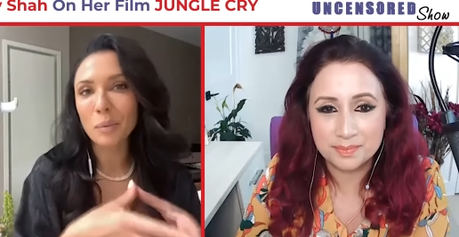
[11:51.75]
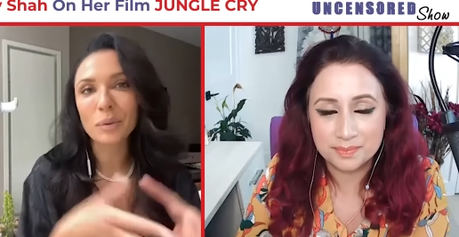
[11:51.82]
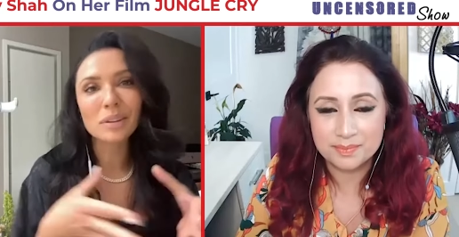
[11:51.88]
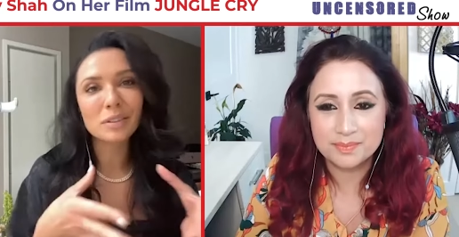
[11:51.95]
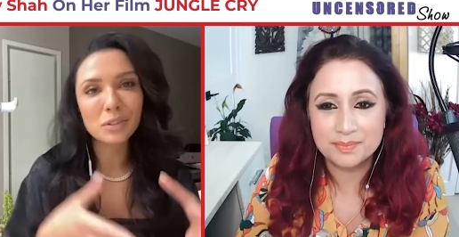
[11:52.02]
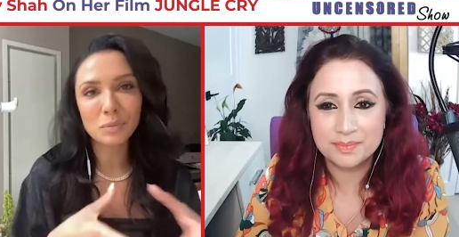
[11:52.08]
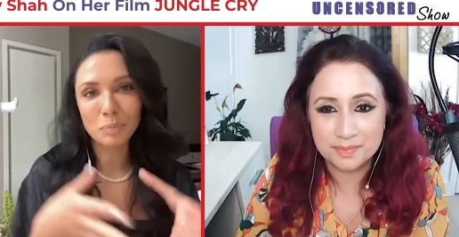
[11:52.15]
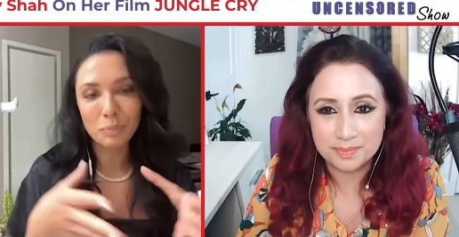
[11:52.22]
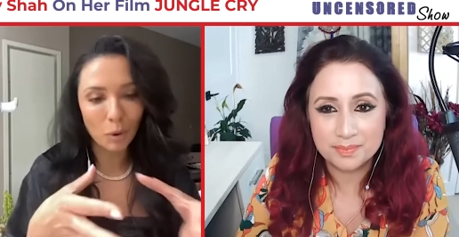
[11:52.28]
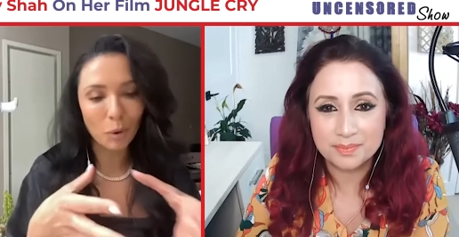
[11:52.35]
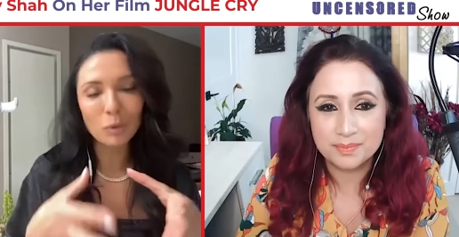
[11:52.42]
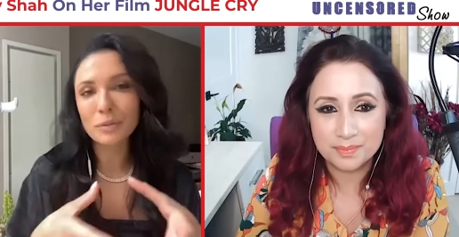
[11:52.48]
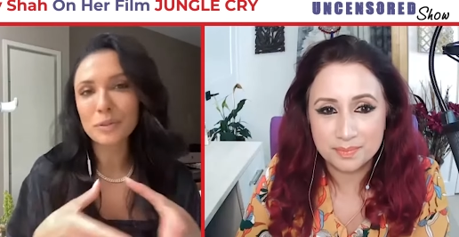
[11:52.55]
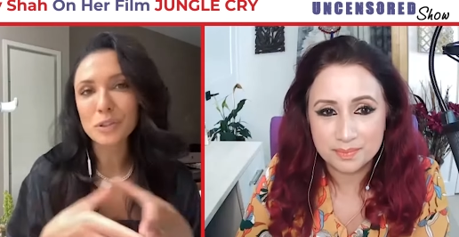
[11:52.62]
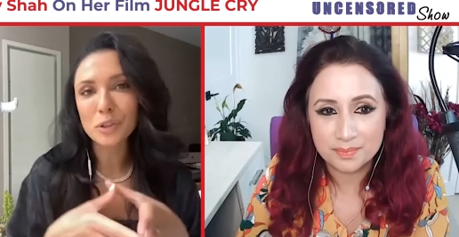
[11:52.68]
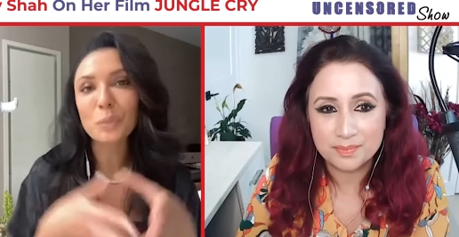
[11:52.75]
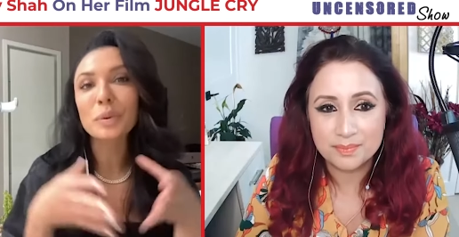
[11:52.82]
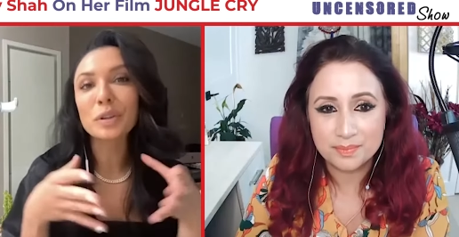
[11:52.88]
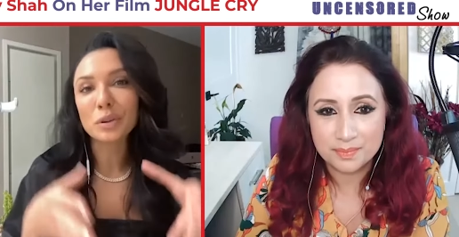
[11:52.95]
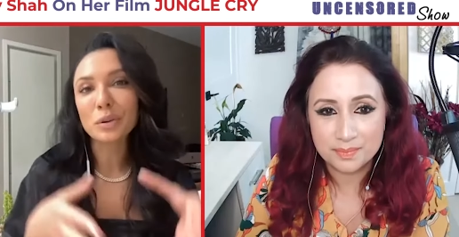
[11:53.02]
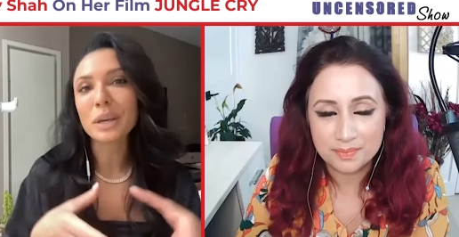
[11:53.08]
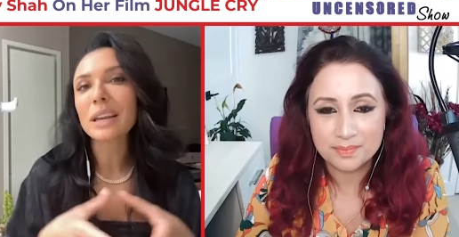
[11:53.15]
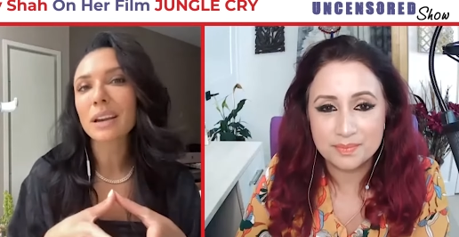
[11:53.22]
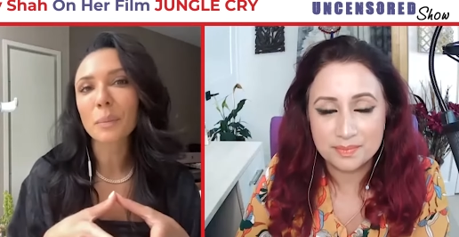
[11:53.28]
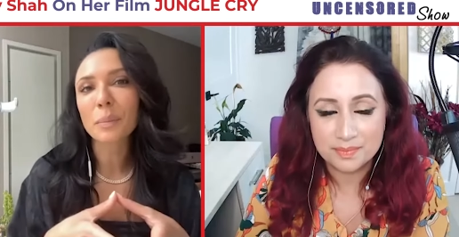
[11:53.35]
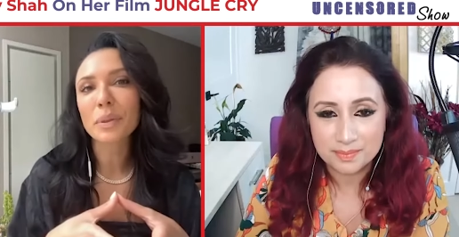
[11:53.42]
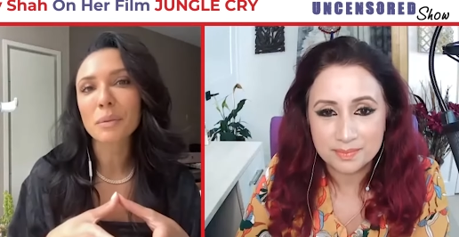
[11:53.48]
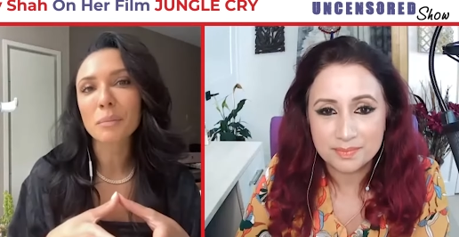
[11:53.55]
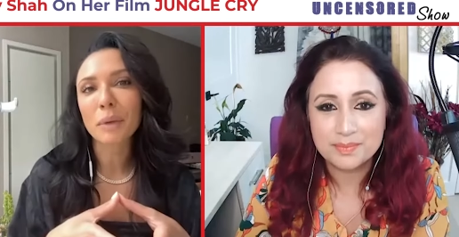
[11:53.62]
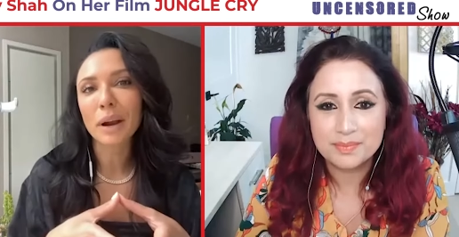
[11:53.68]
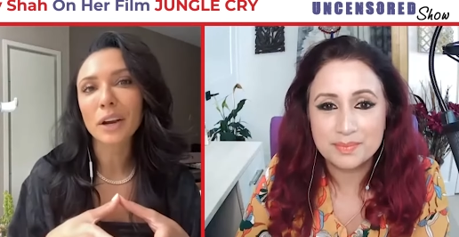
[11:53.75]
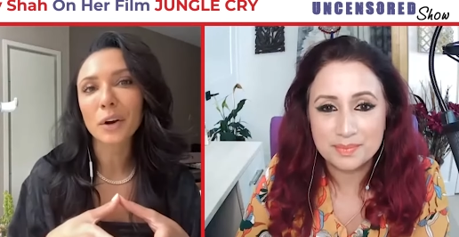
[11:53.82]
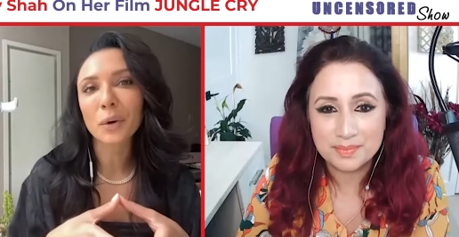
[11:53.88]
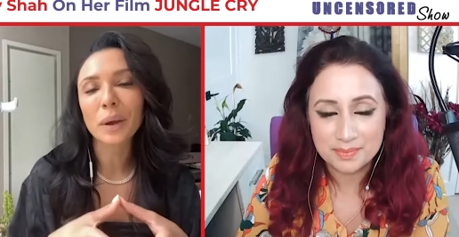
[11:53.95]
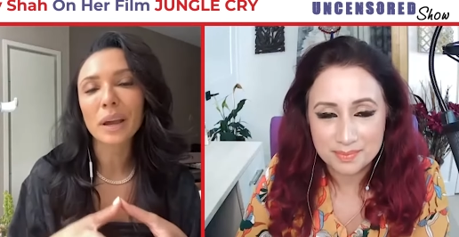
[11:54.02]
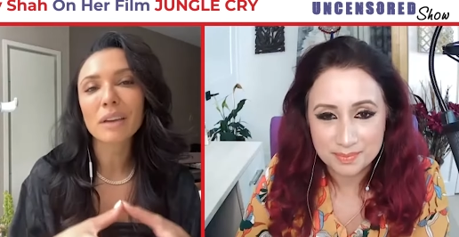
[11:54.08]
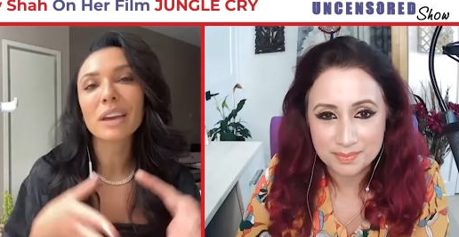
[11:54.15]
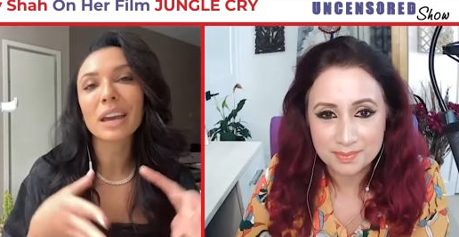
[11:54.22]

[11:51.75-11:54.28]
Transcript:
Speaker 1: a bowl of soup and you heat it up in the microwave,